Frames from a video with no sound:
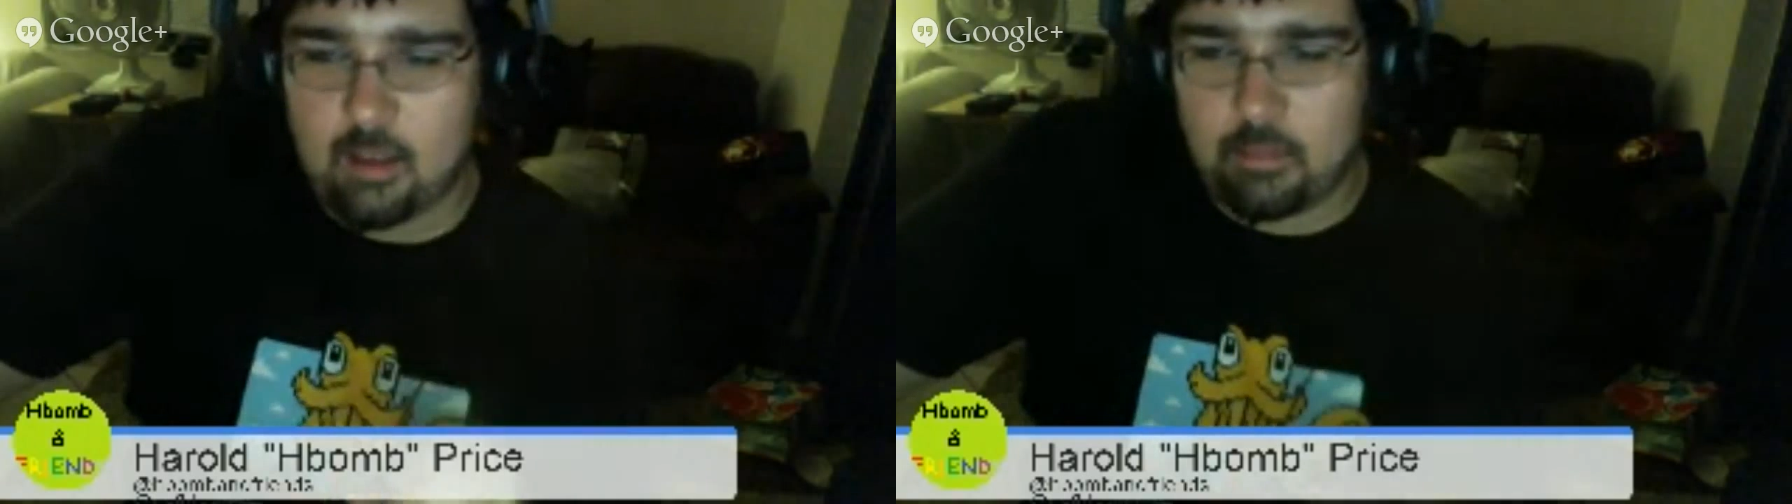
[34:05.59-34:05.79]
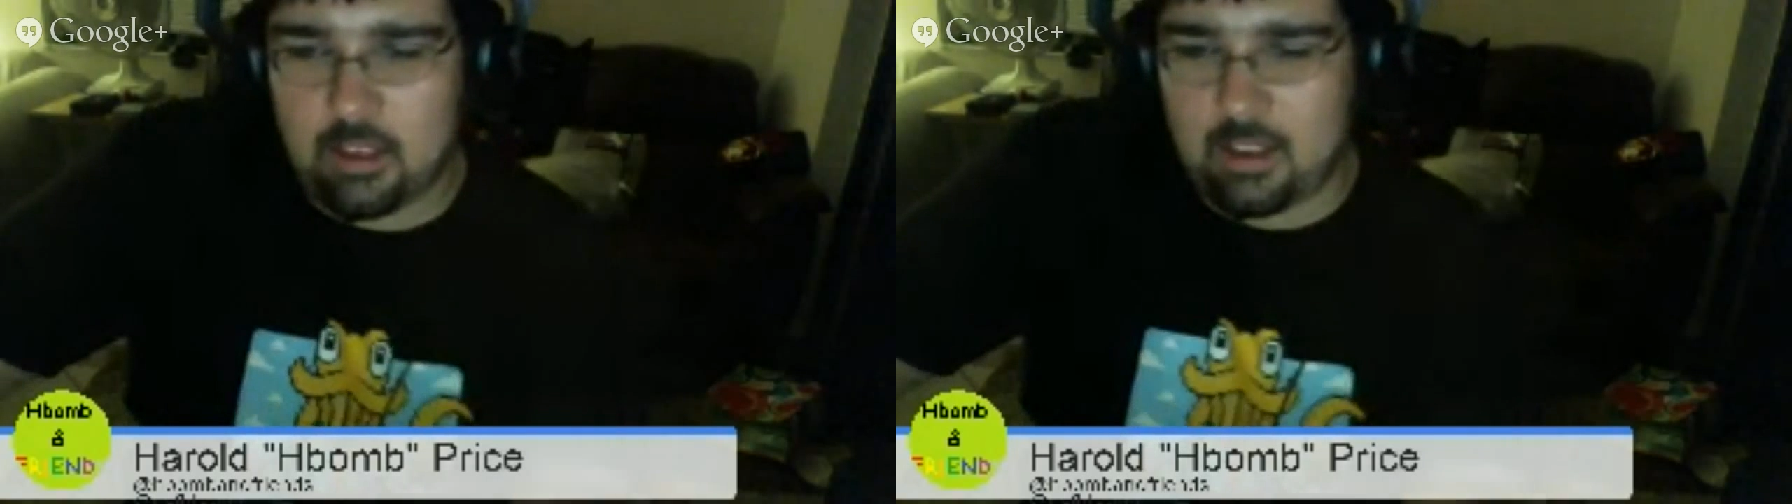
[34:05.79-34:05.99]

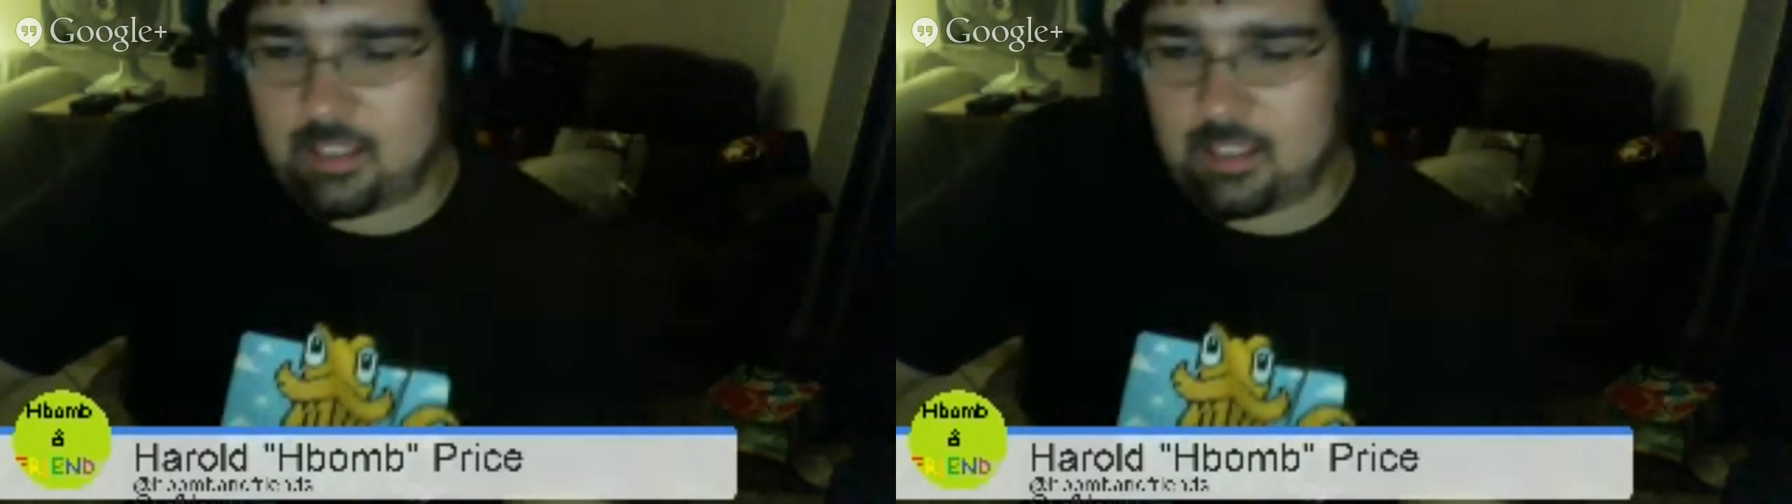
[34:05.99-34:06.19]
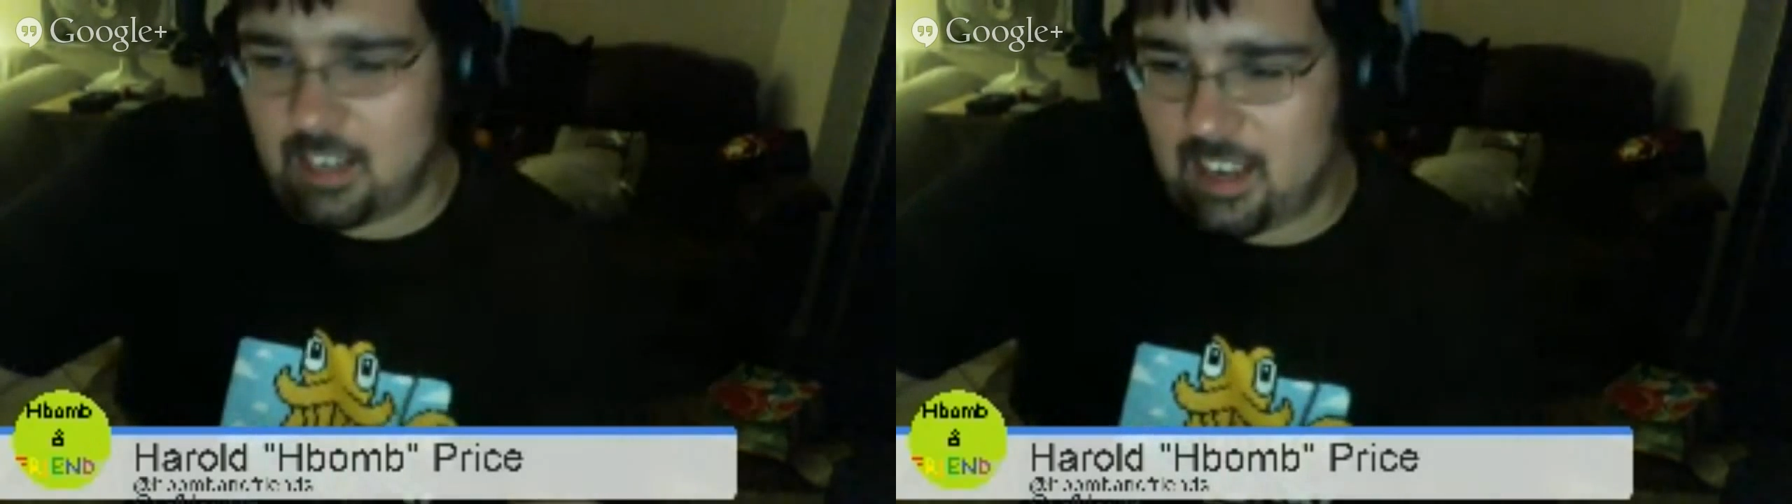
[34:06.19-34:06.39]

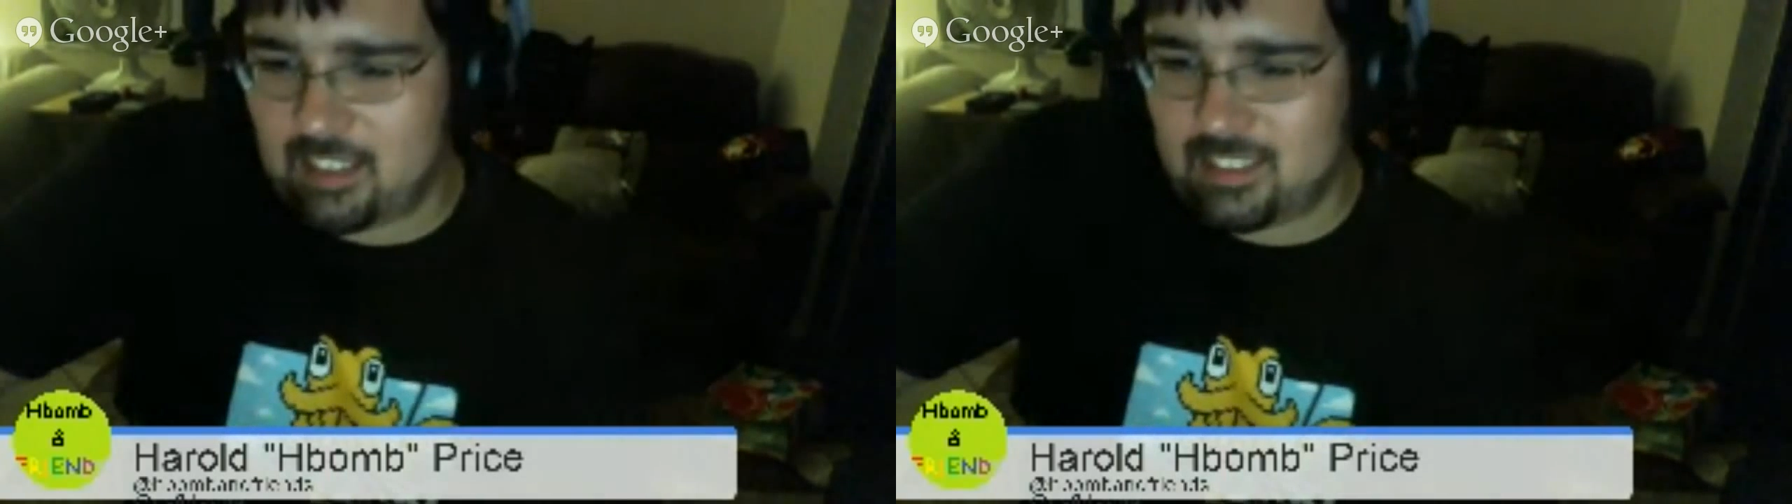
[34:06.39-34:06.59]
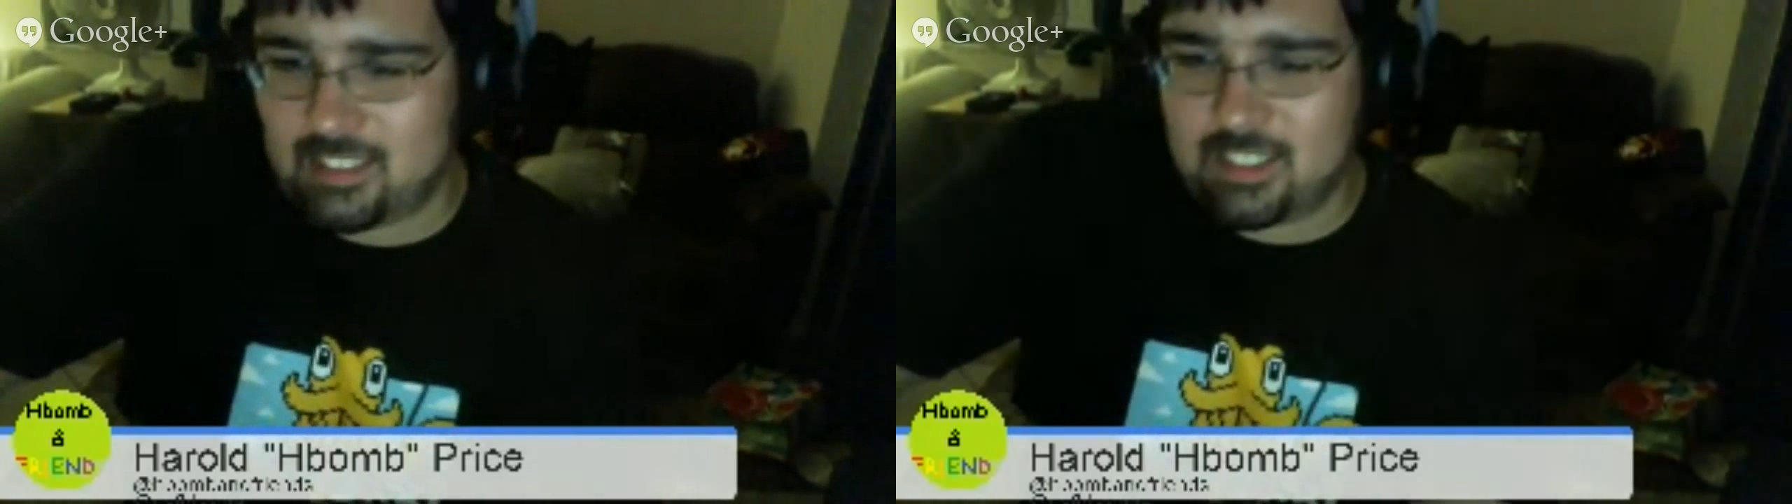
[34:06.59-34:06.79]
thing
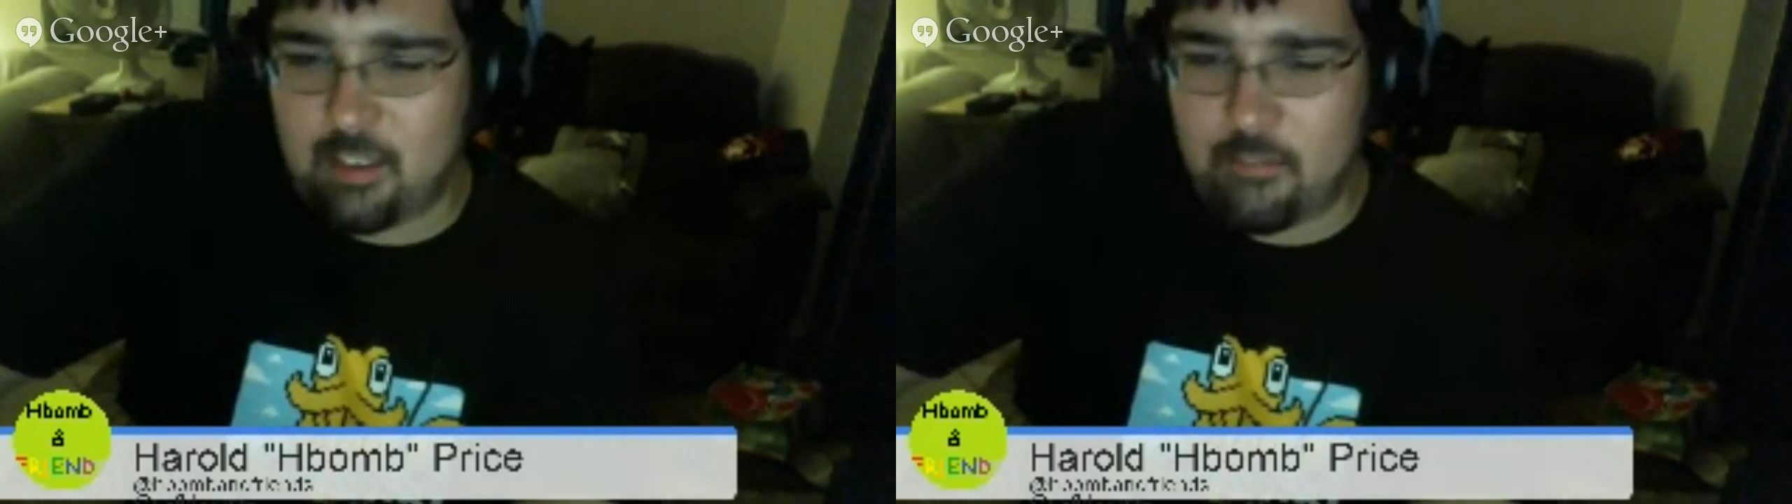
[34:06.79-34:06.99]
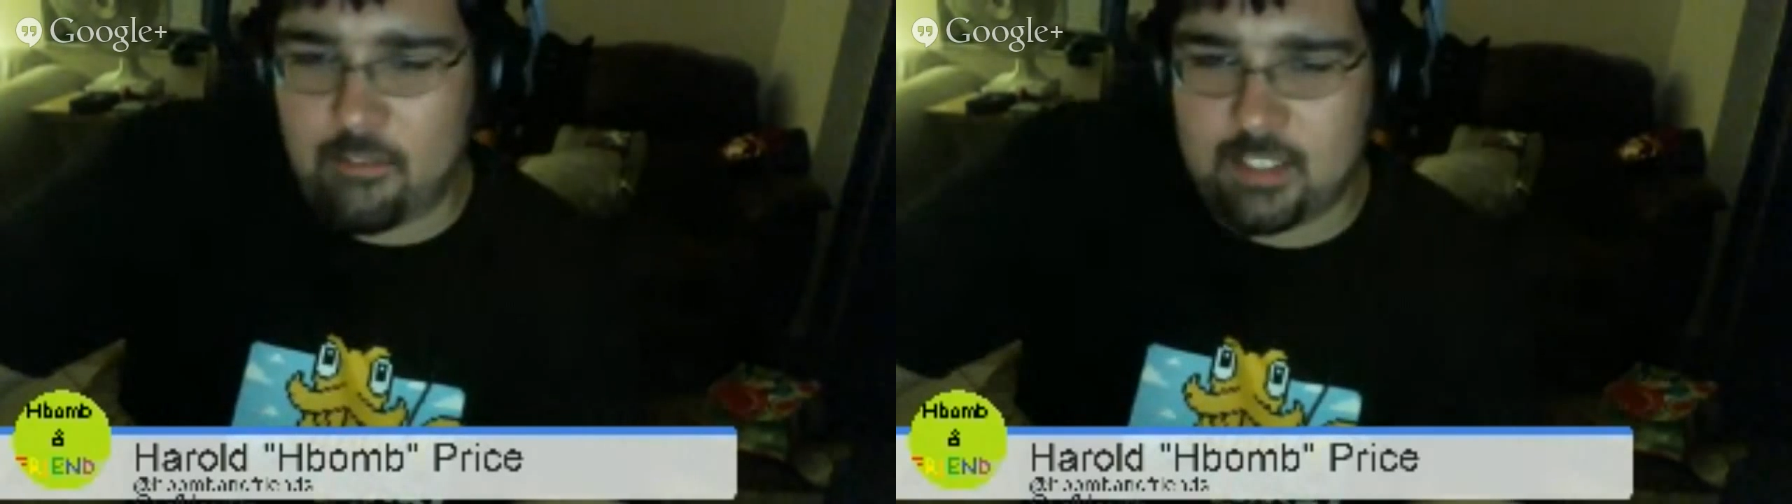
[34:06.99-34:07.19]
tonight,
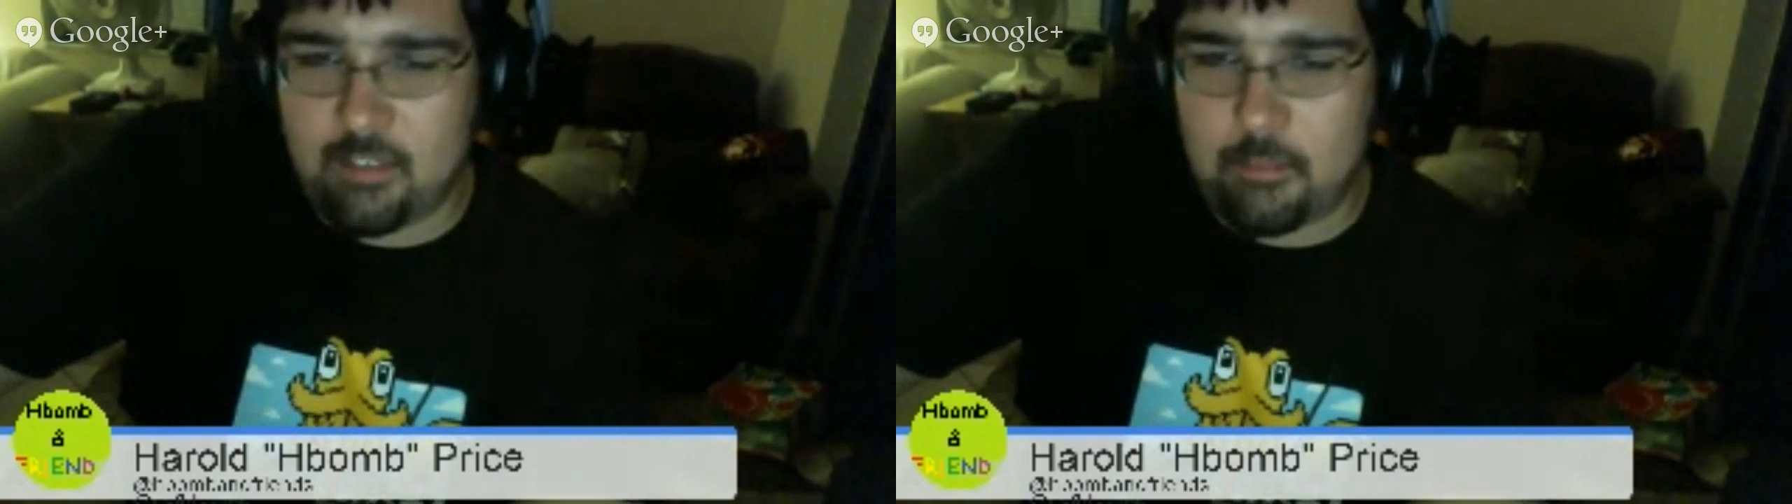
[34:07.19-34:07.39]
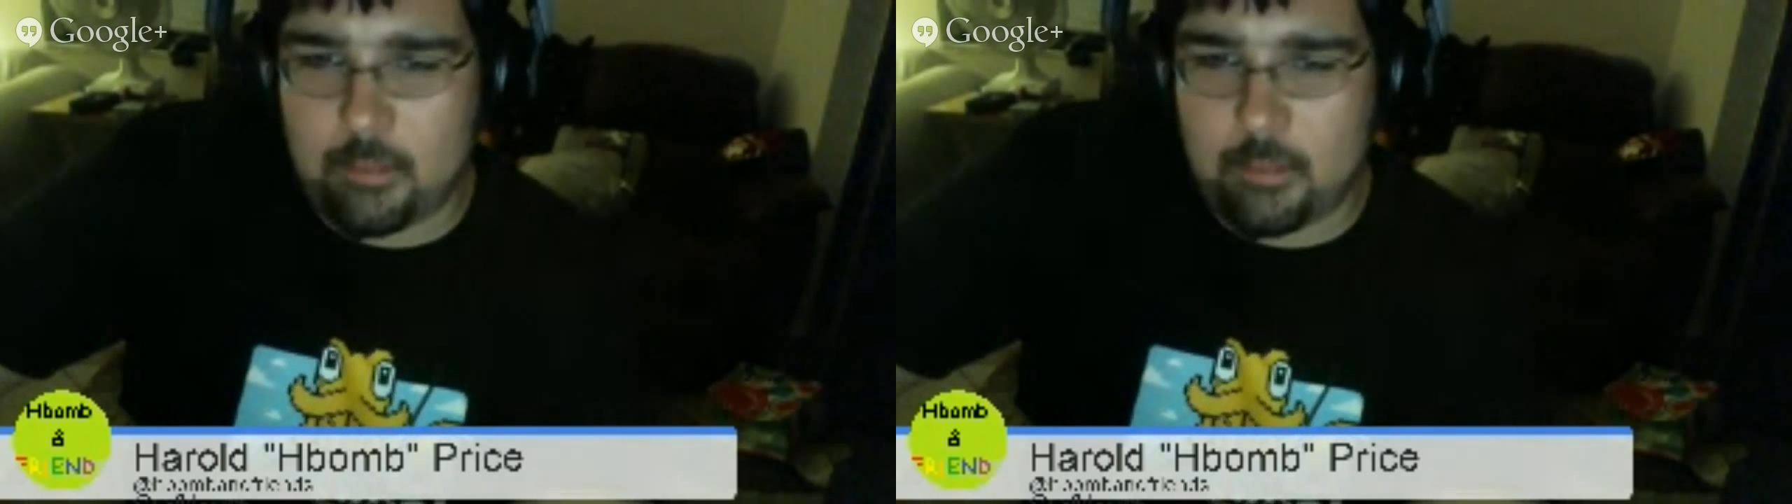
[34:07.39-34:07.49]
7